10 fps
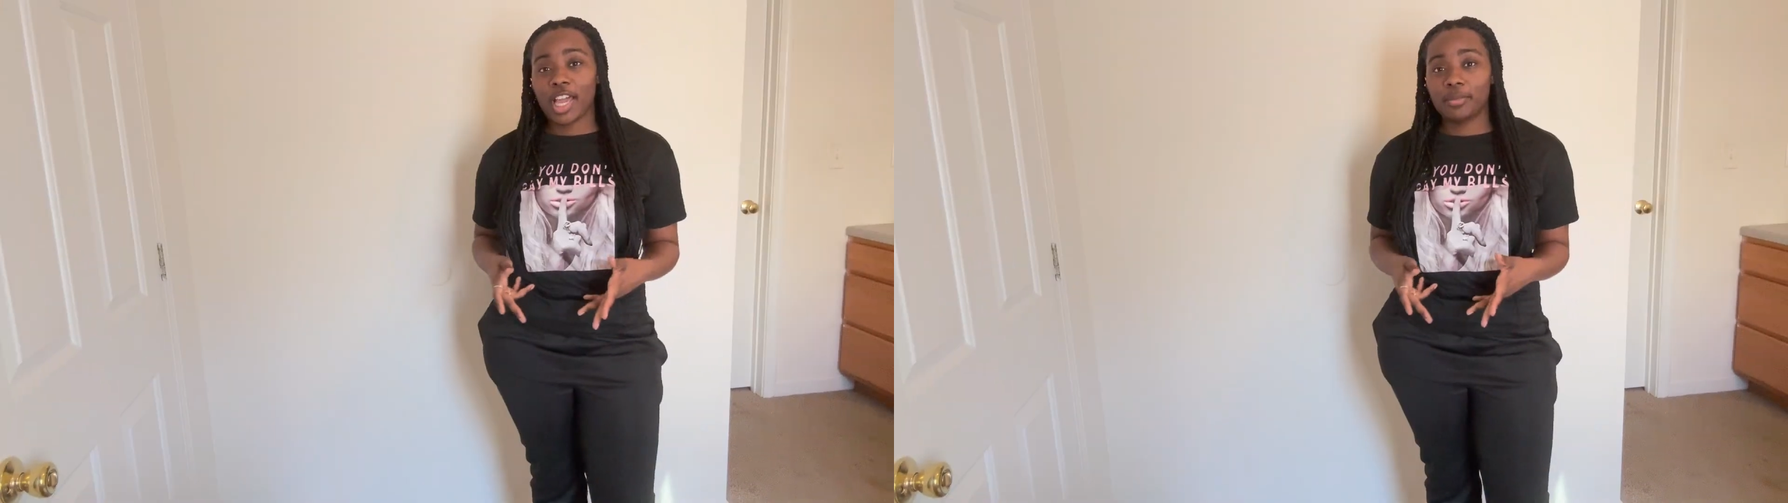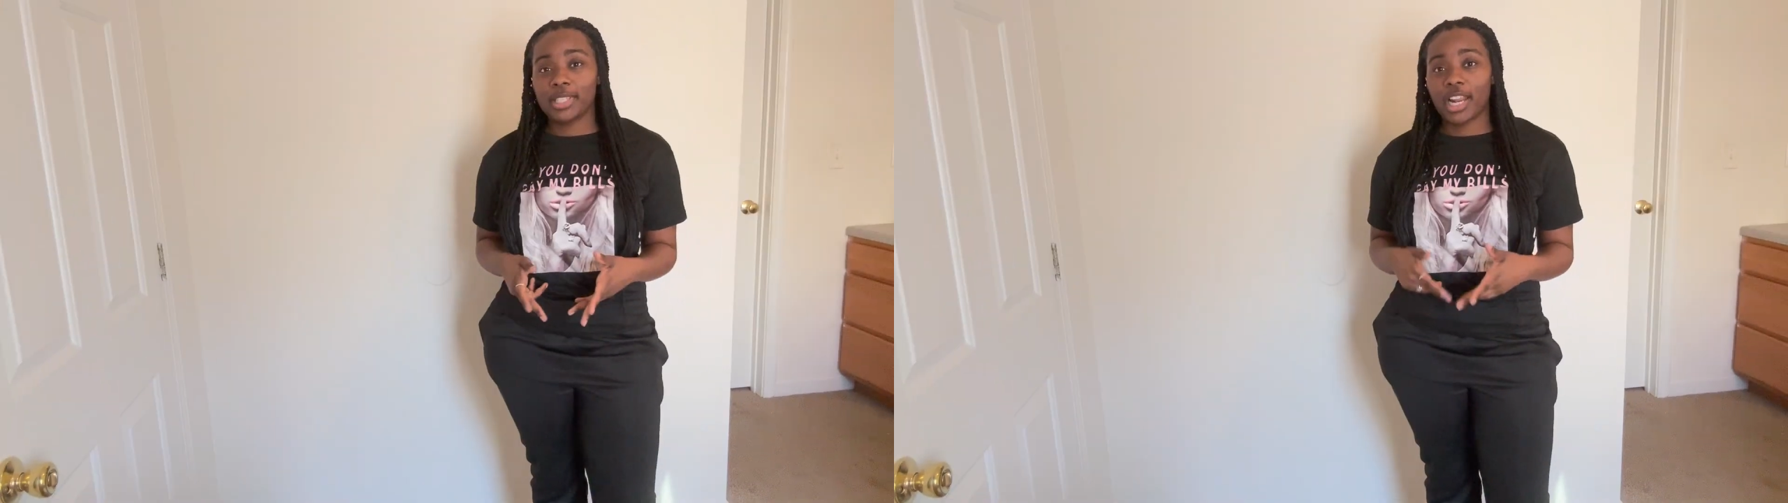
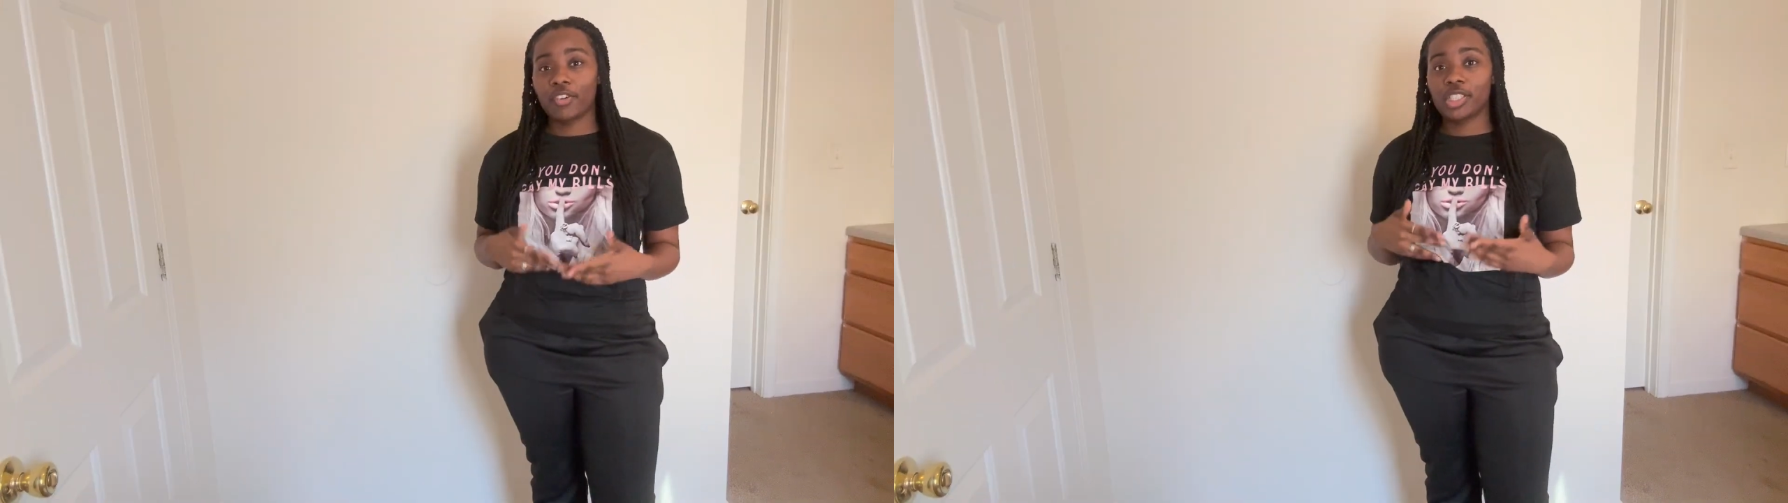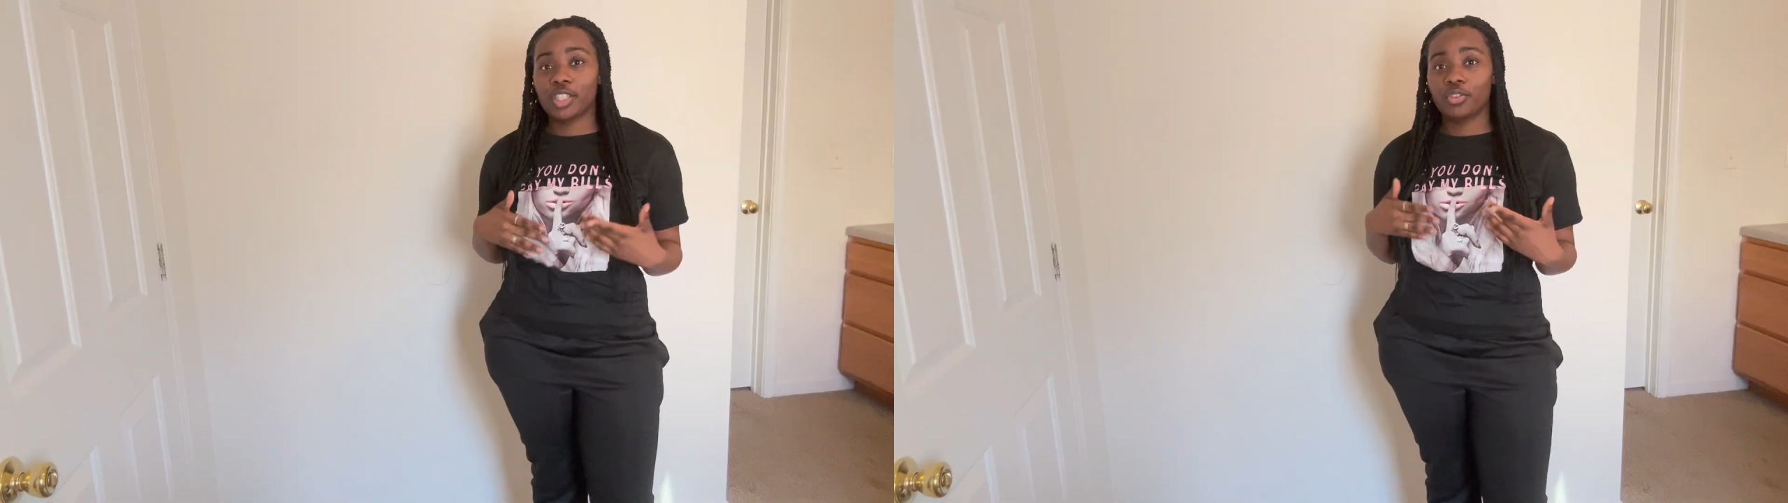items that I
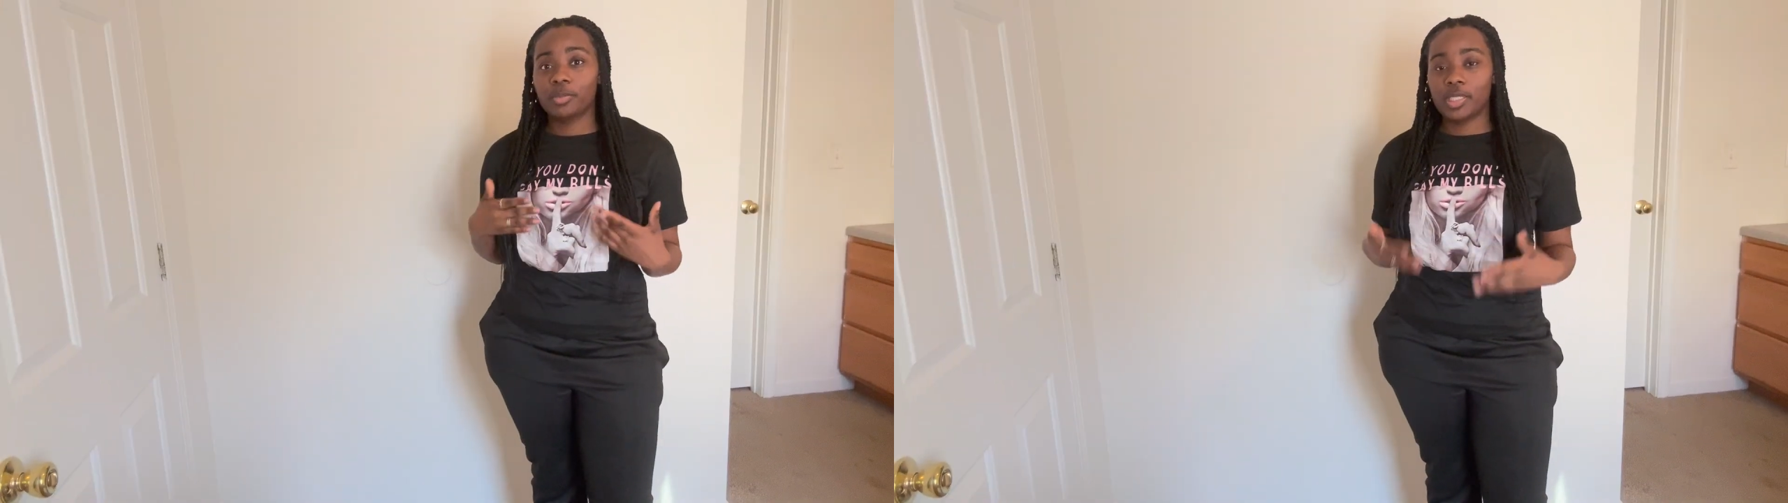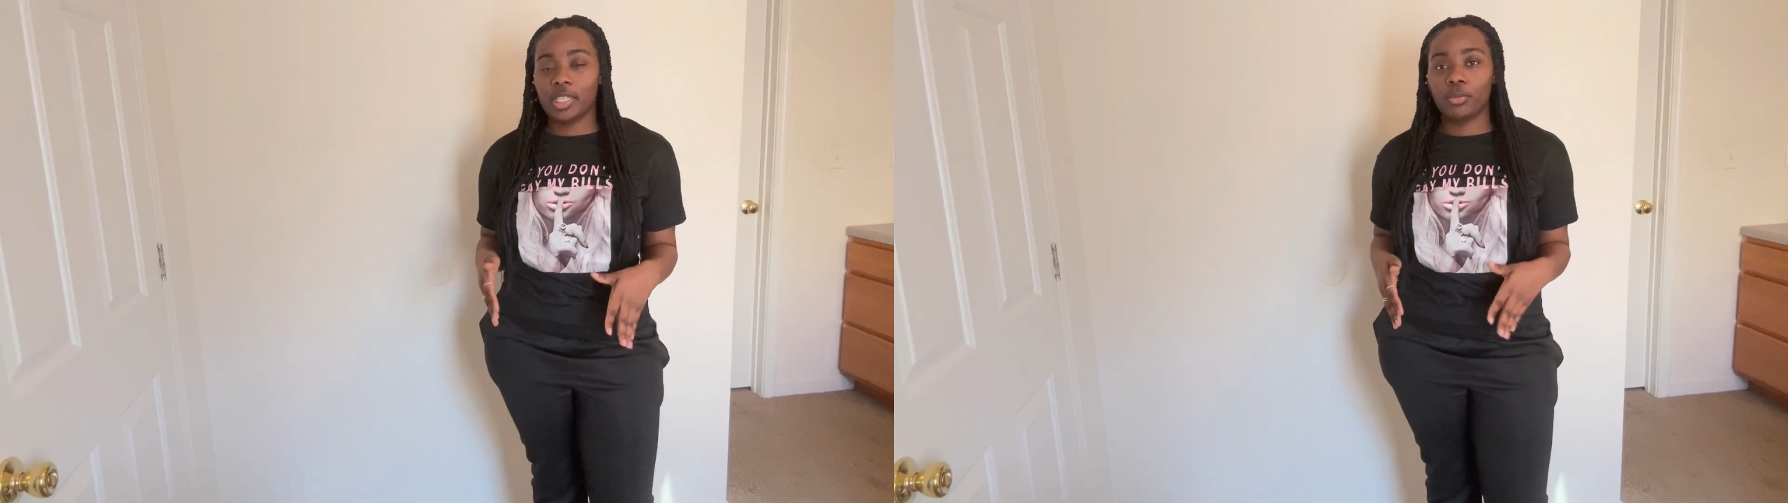received
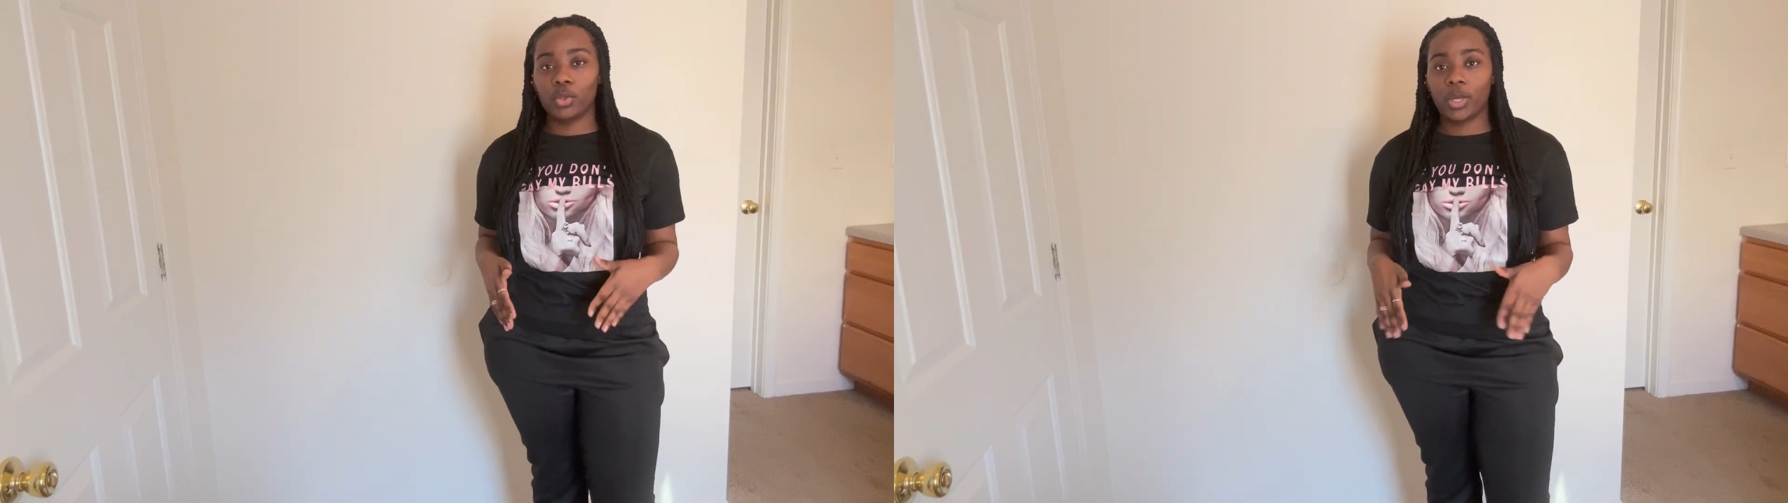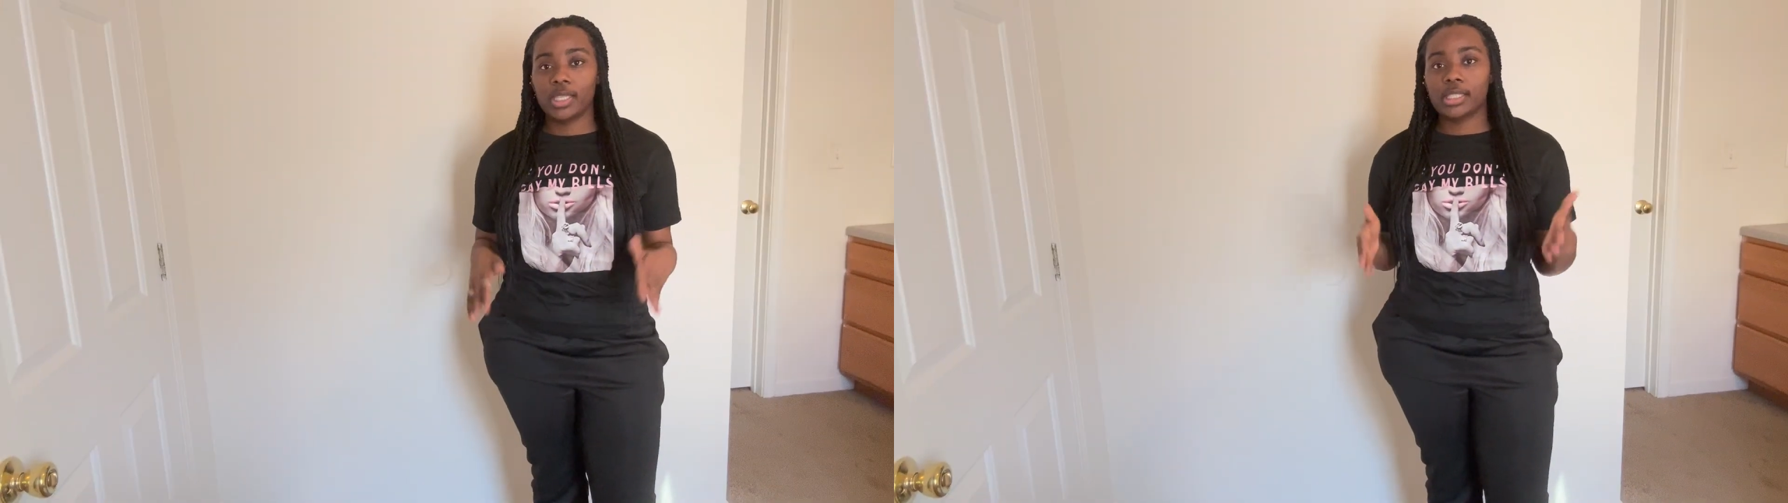from
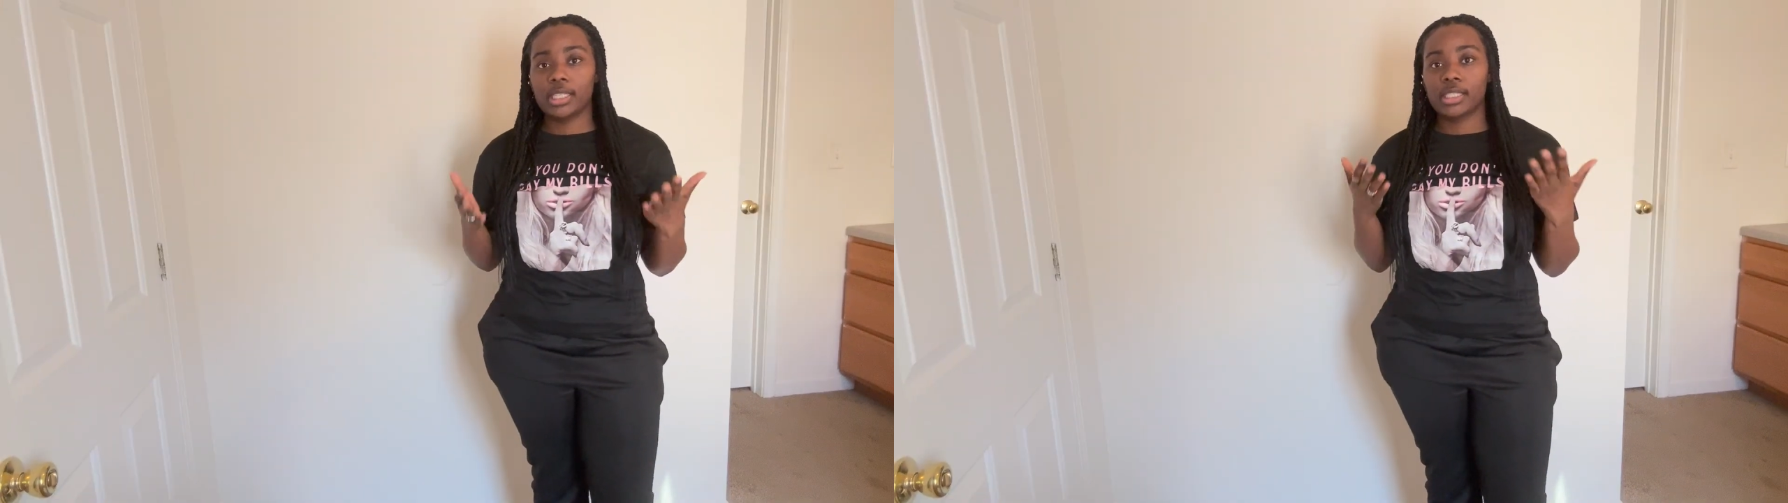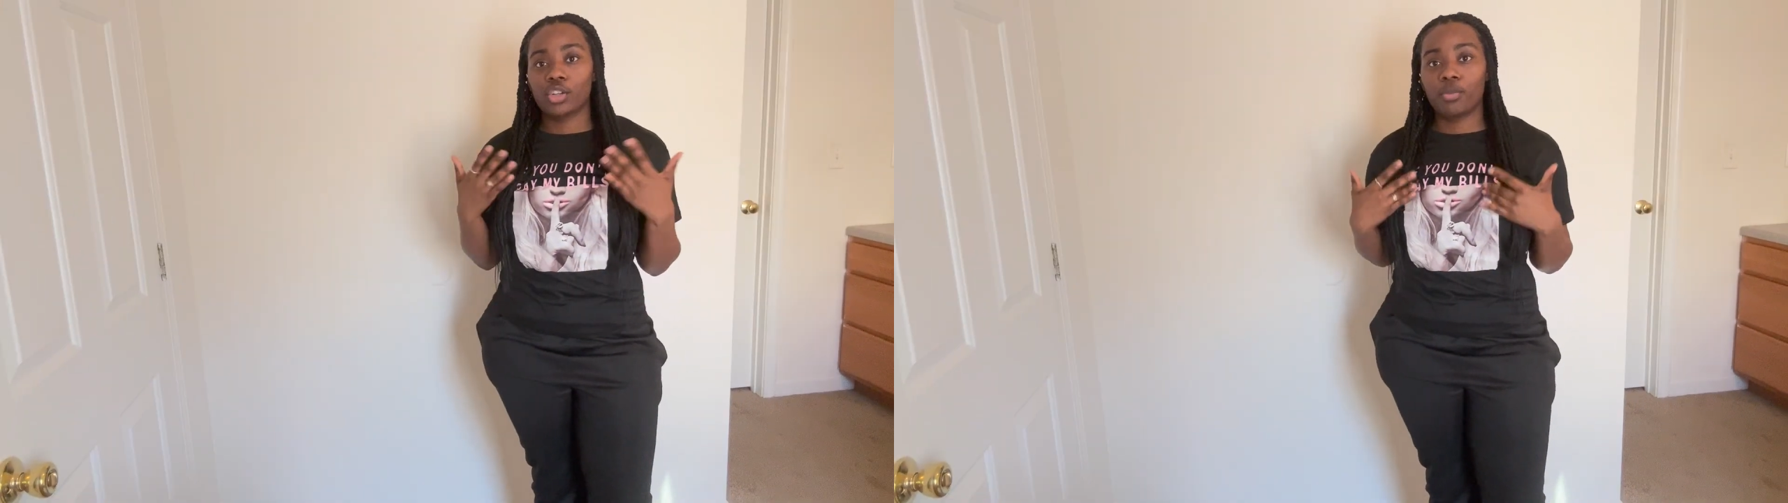Temu is
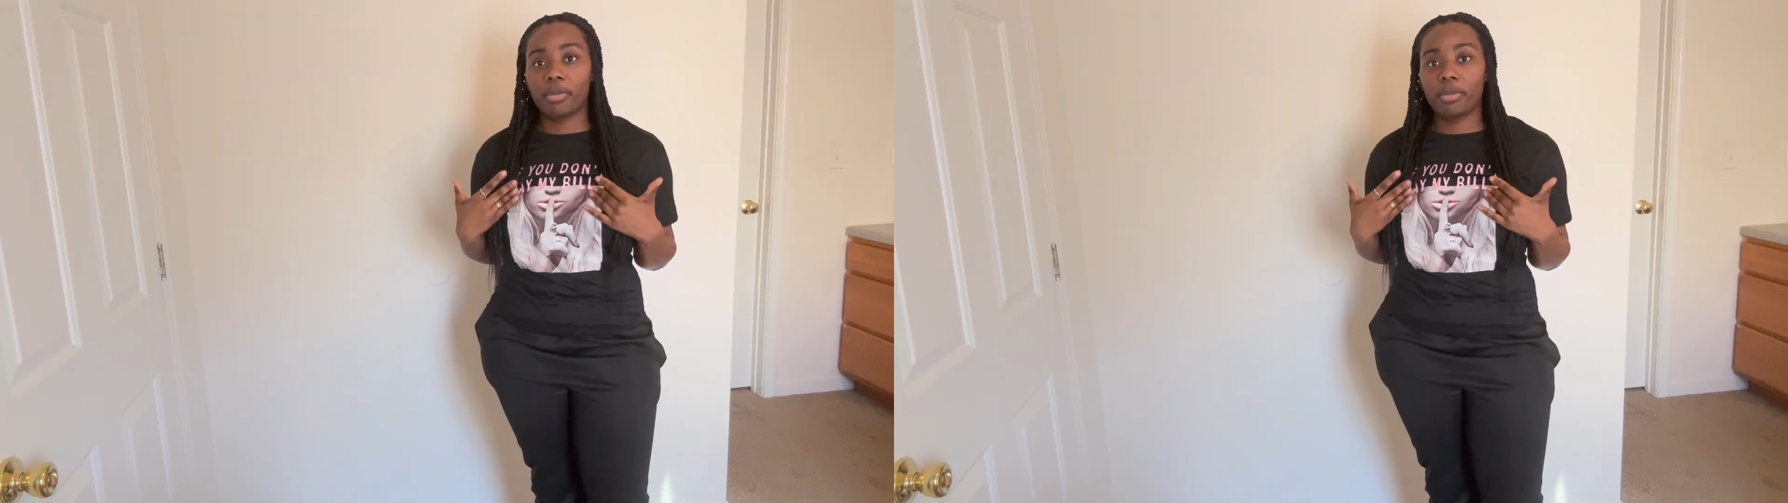this